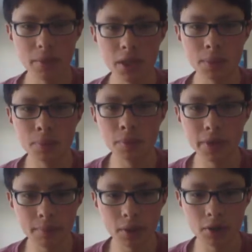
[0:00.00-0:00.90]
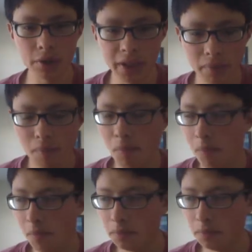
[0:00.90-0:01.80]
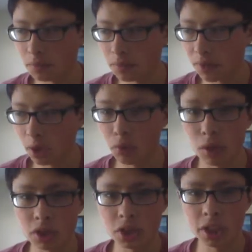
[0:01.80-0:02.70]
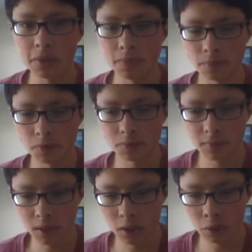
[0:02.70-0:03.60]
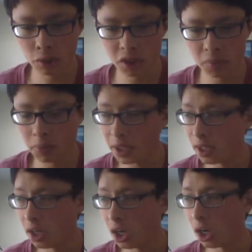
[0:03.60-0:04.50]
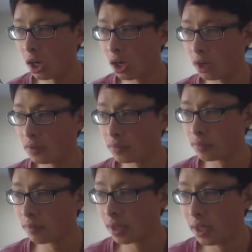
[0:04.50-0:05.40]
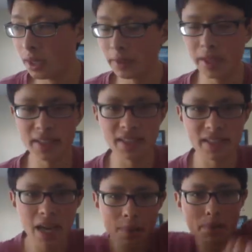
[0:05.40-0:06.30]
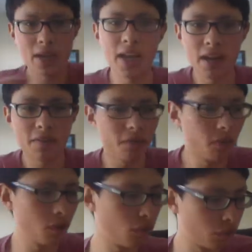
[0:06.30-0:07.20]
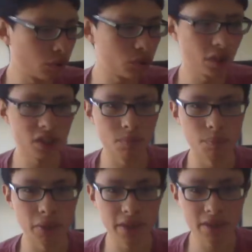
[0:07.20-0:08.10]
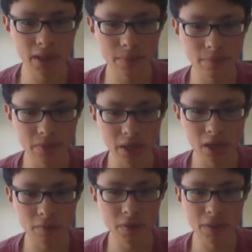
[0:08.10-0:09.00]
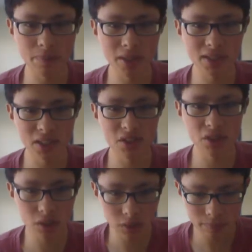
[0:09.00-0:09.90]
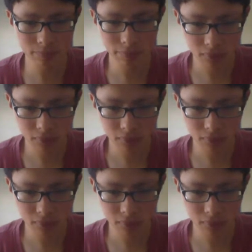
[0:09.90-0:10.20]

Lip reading: peanut buttery, crunchy, crispy, hard. They just snap in half when one tries to break them. They are very messy too.